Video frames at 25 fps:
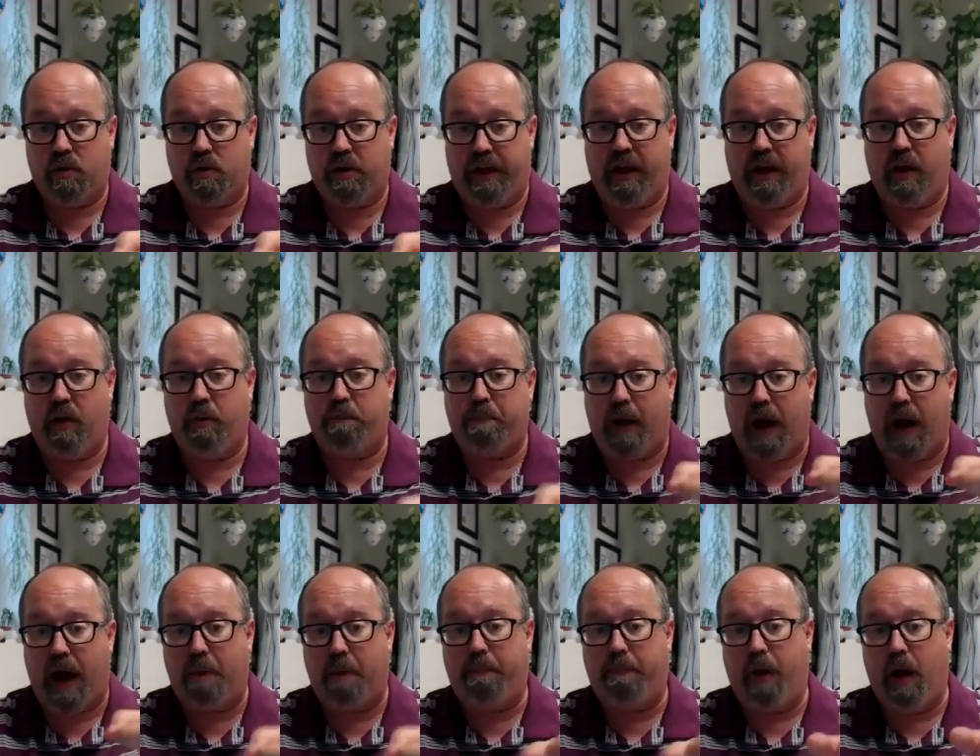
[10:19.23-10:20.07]
They'll
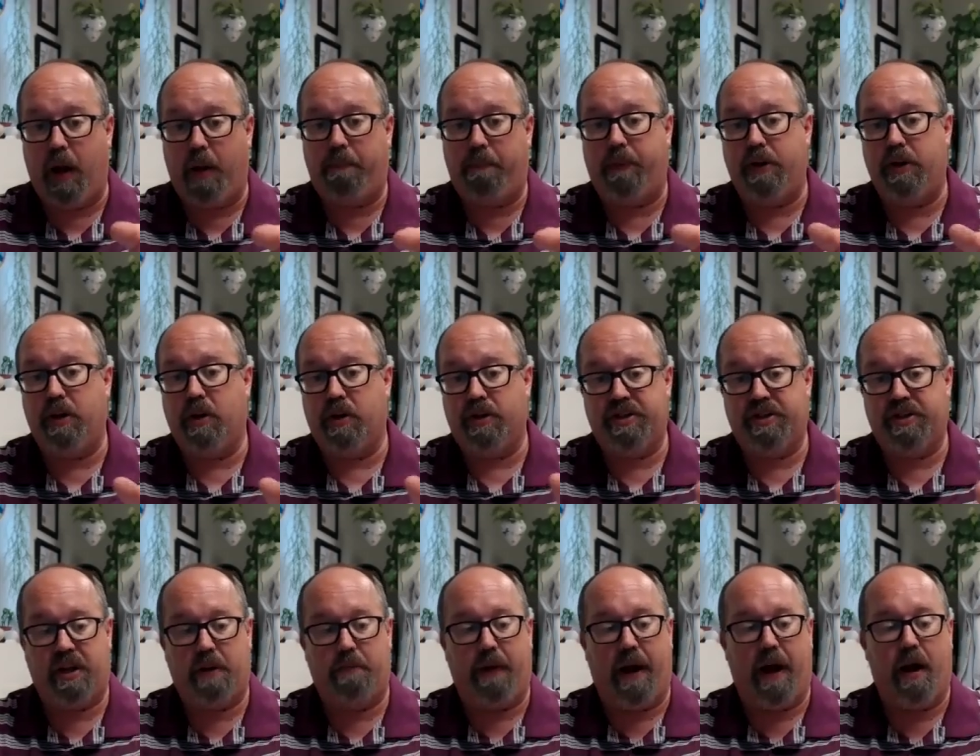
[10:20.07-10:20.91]
pop up and you'll
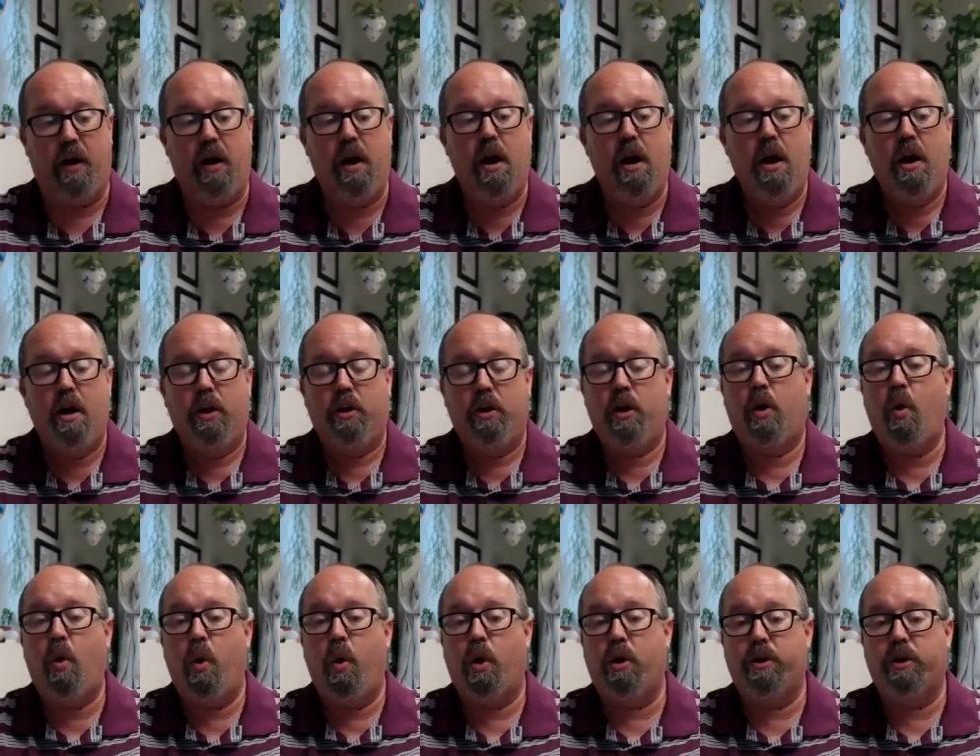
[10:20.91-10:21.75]
see about the
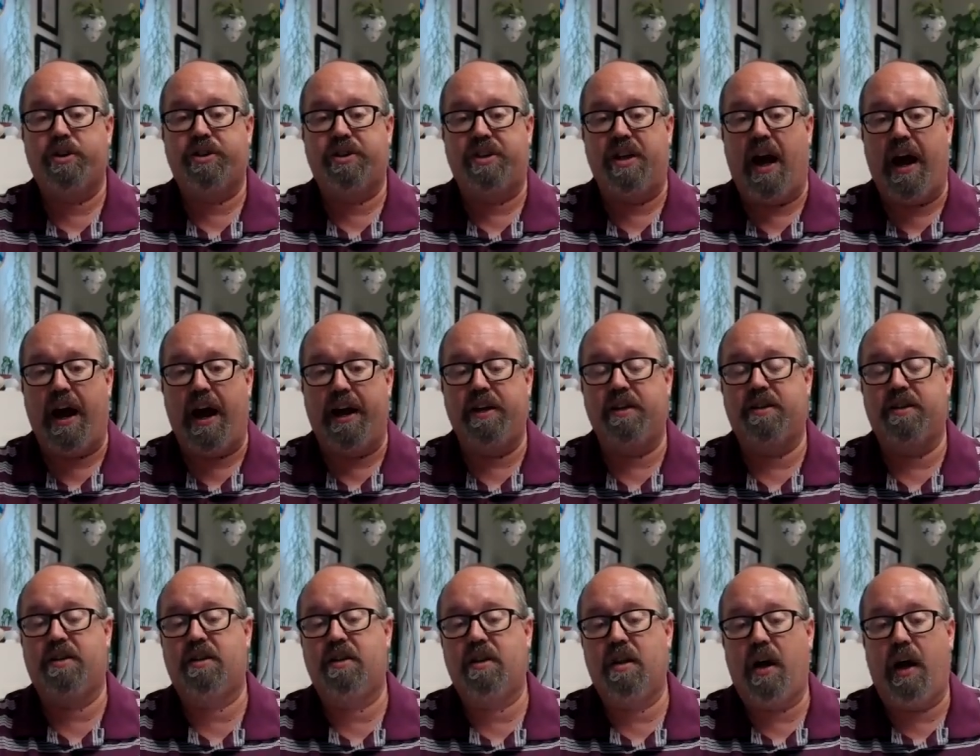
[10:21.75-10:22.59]
quarter
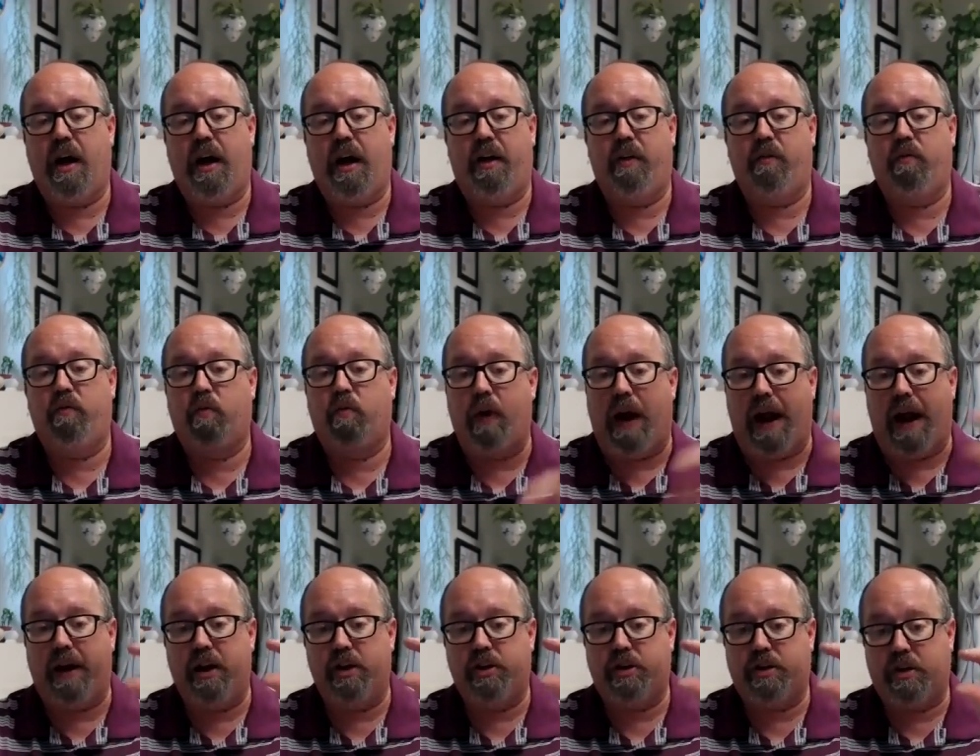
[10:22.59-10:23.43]
size
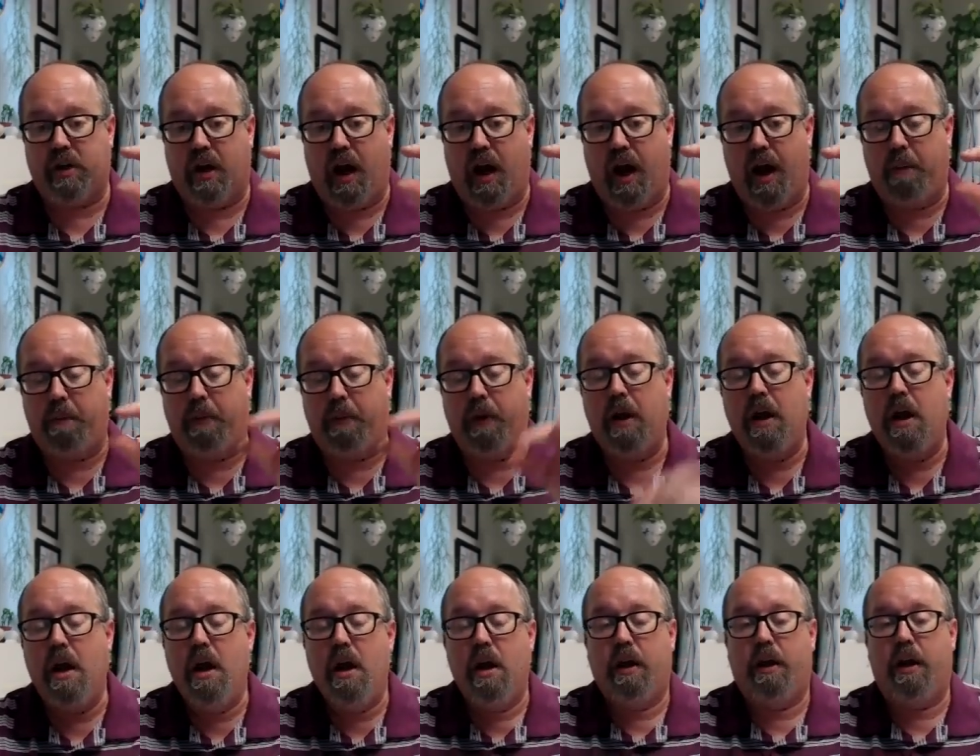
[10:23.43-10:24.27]
radish top
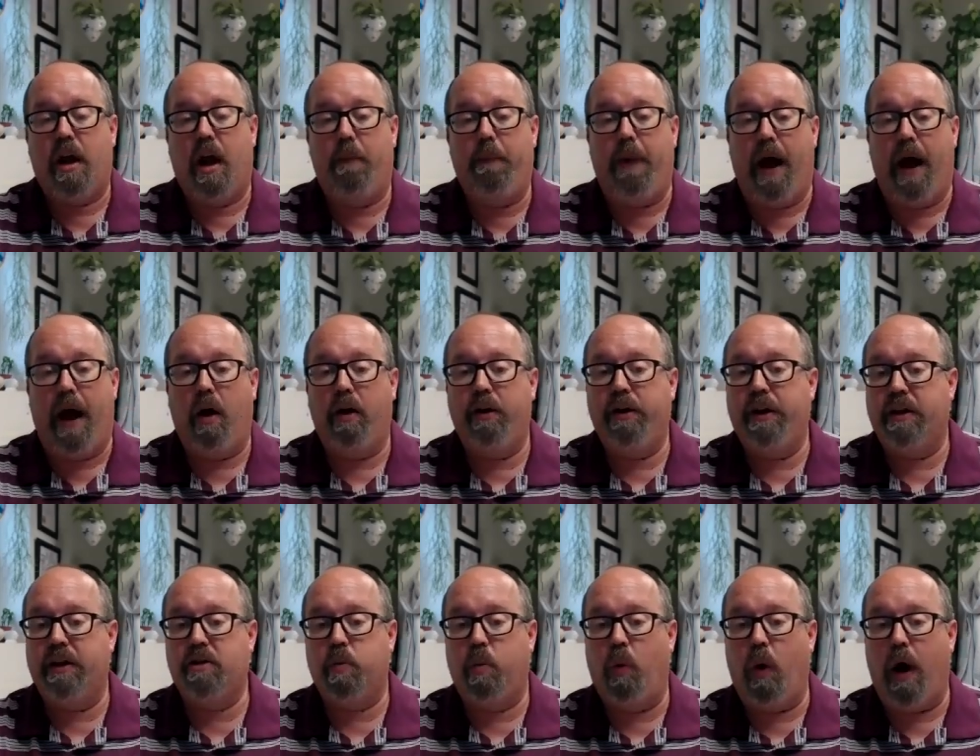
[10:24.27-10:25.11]
come out and
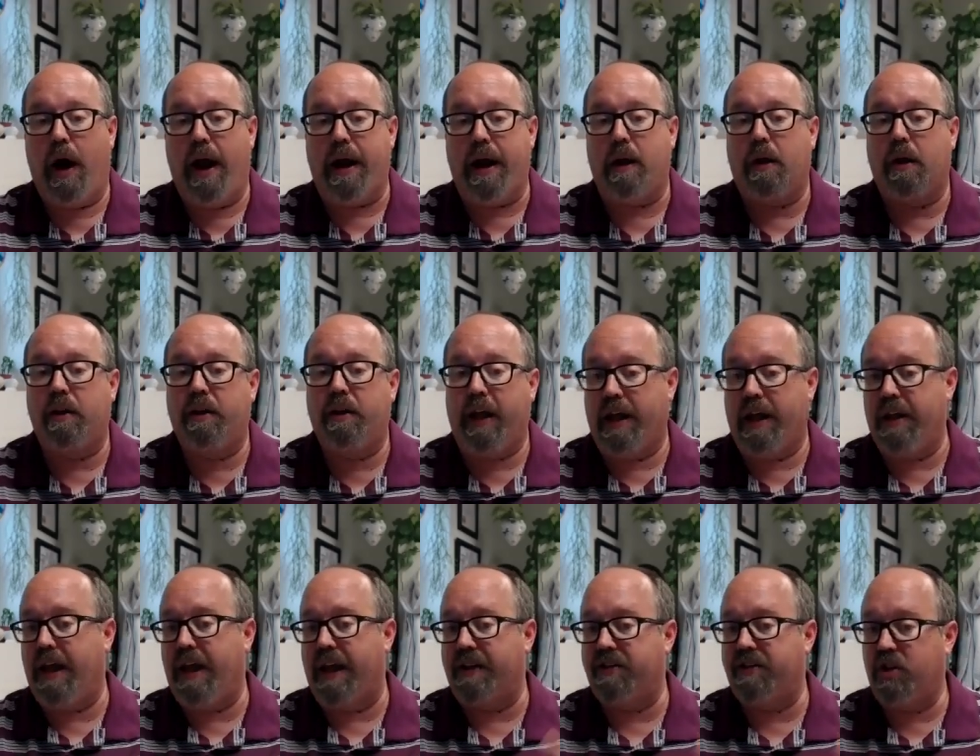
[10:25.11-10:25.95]
it's white.
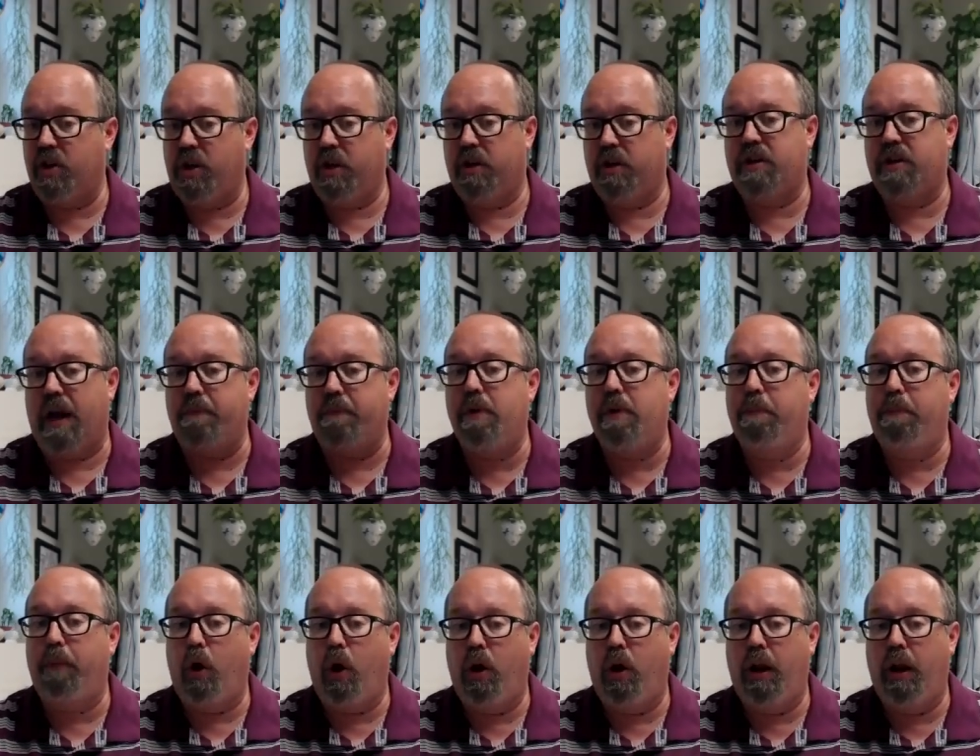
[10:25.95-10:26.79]
Then that's a good time to
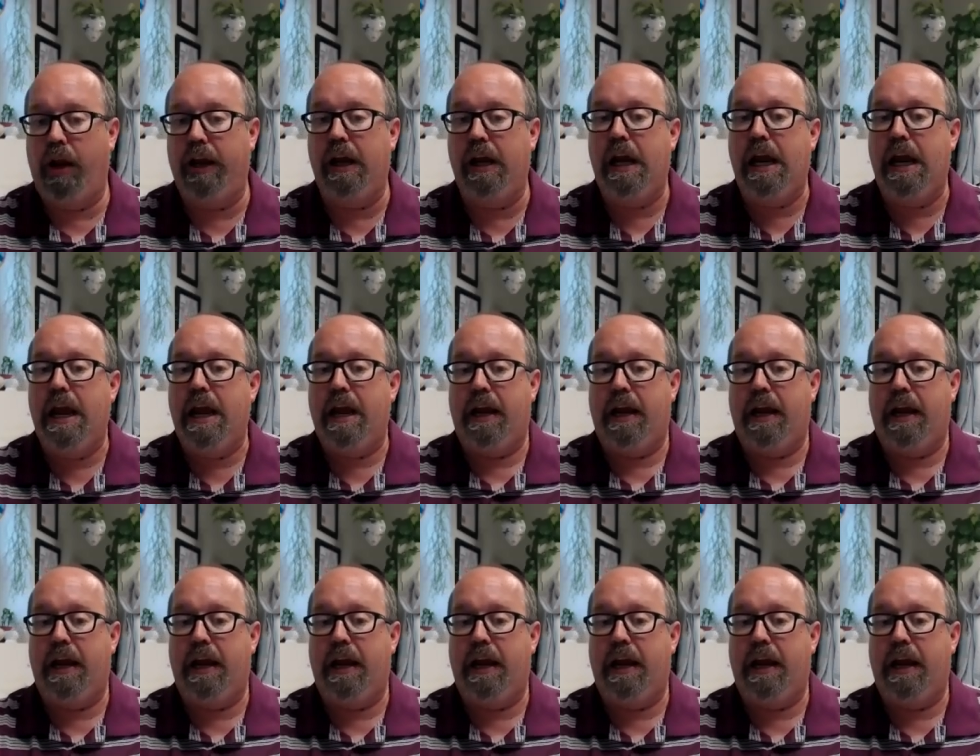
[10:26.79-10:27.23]
pull it.